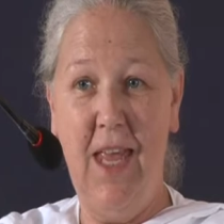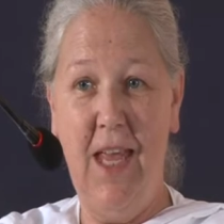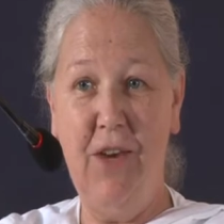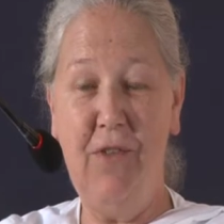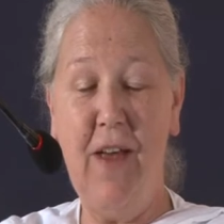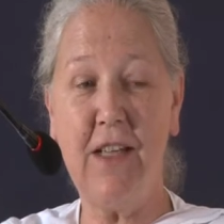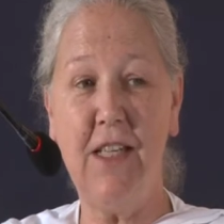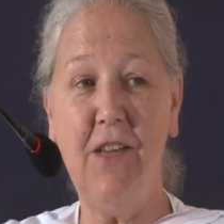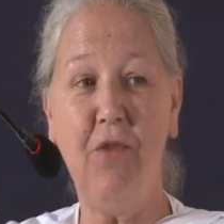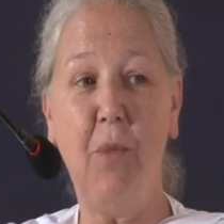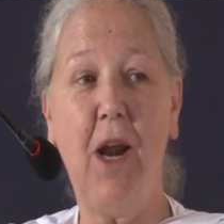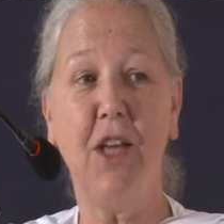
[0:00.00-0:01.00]
In fact,
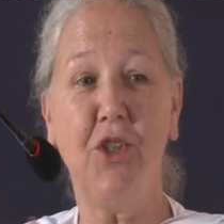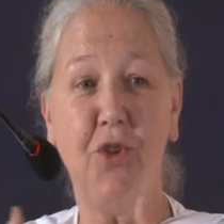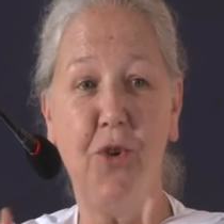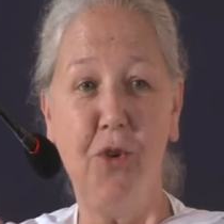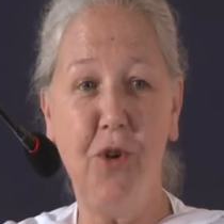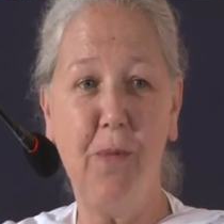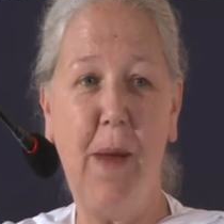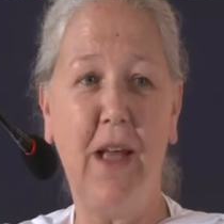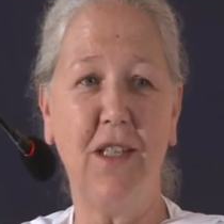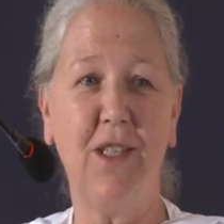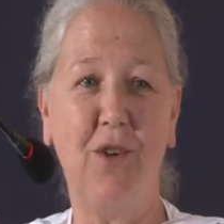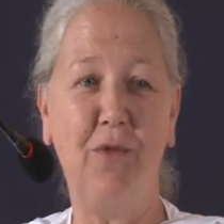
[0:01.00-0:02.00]
even when I talk about
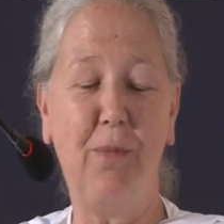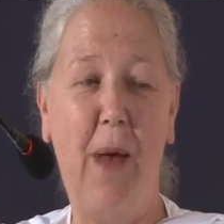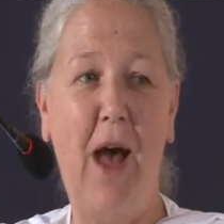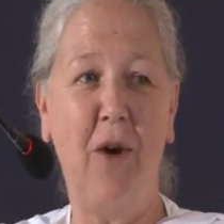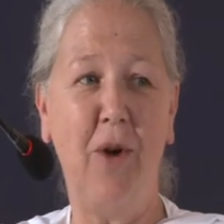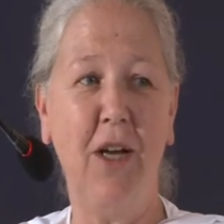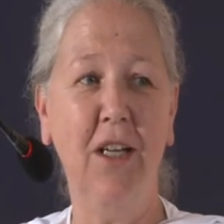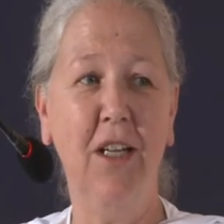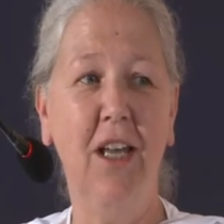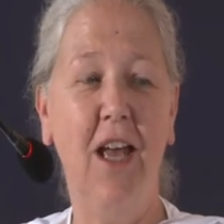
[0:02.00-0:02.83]
soft power,